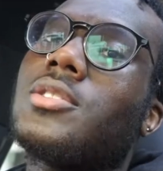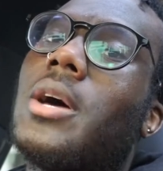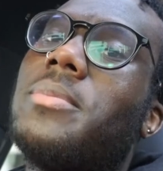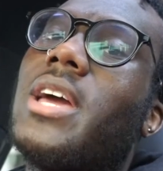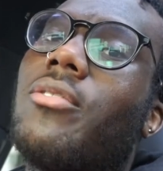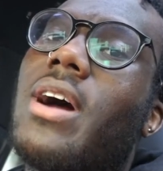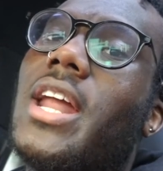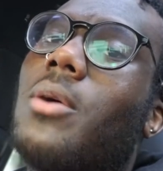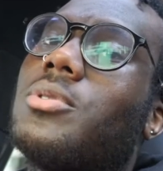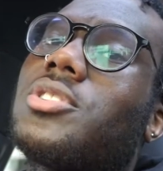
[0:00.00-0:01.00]
So um, yeah, right
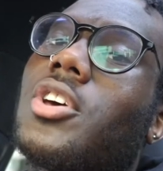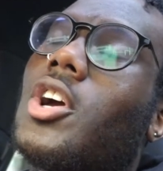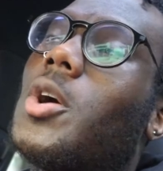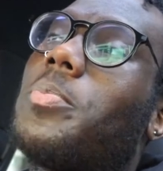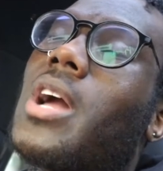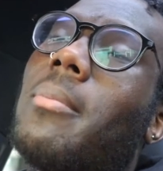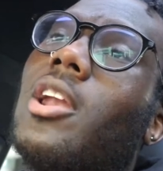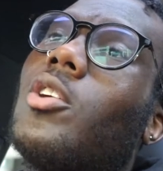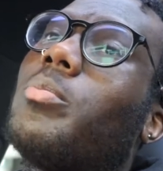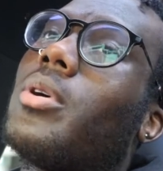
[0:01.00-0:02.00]
now we're just gonna go pick up my
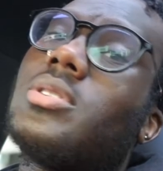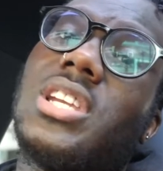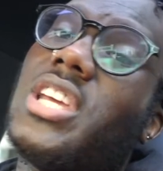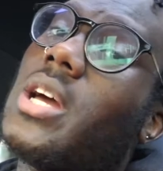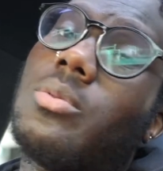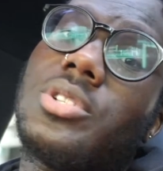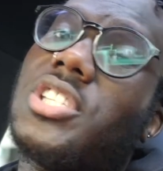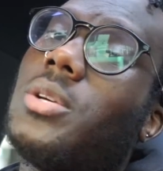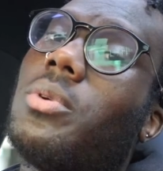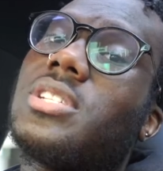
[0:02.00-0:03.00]
little bros, and yeah, we'll
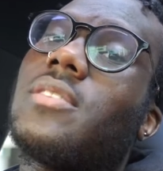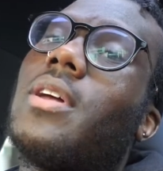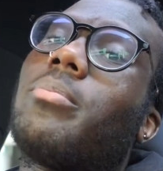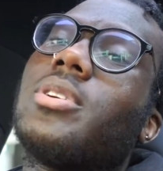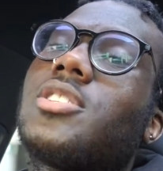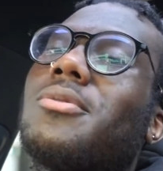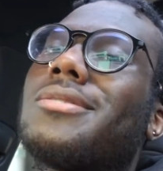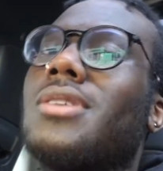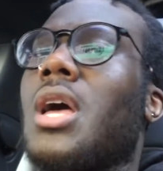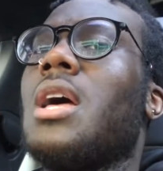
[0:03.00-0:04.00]
just see what this event brings to
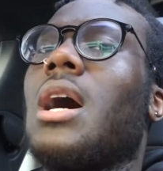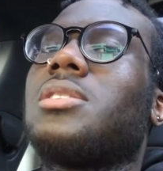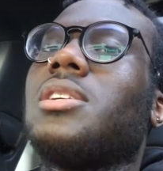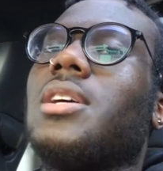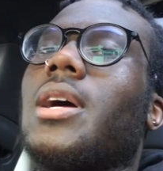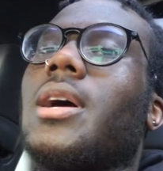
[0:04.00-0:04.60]
us. I'll see you